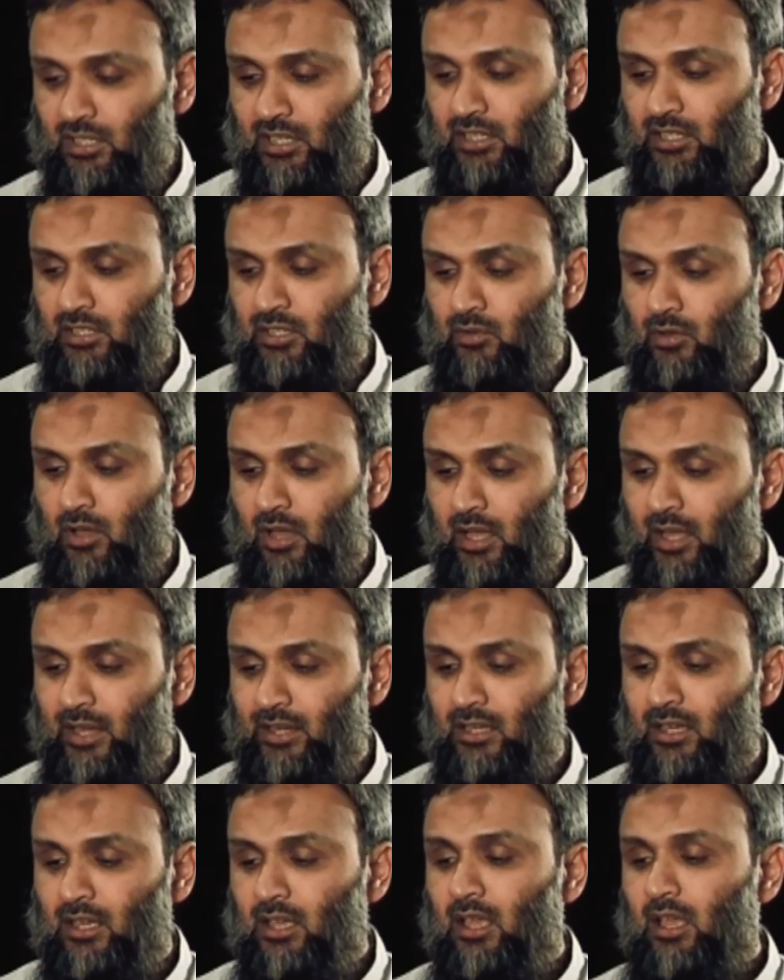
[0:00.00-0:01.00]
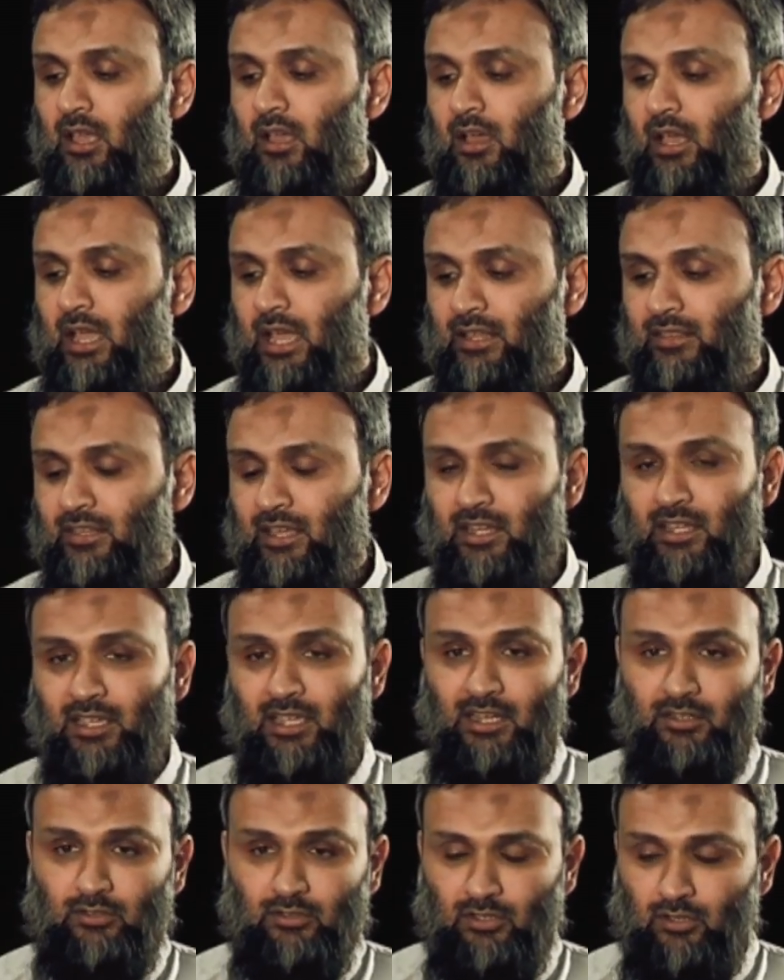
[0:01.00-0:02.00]
and you hide. And then
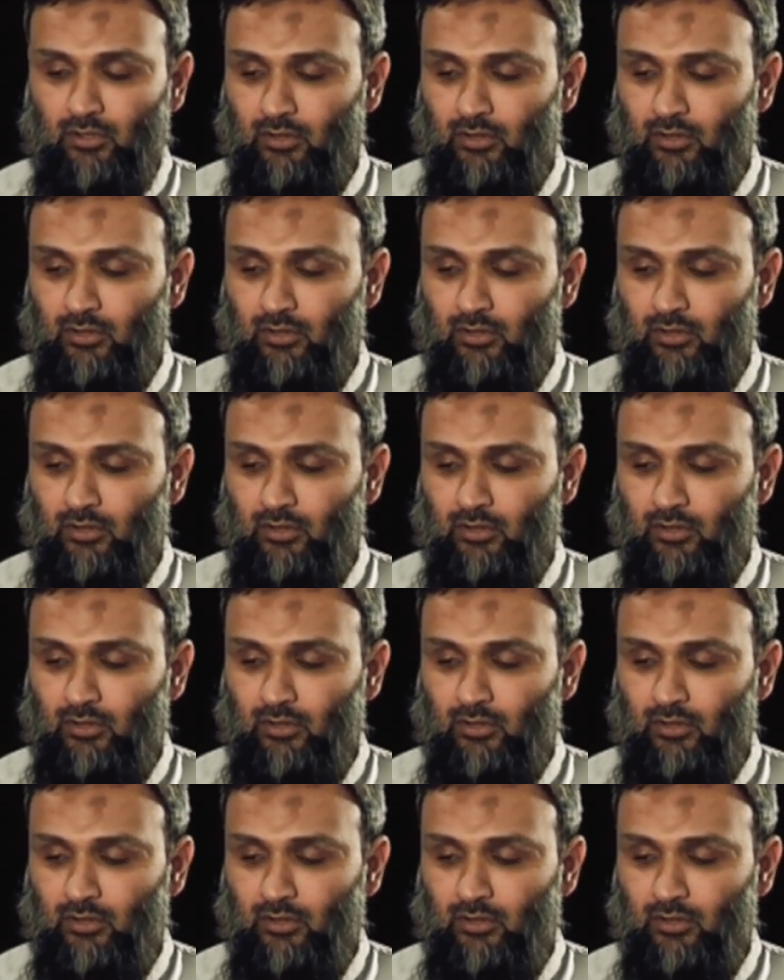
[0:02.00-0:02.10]
again to the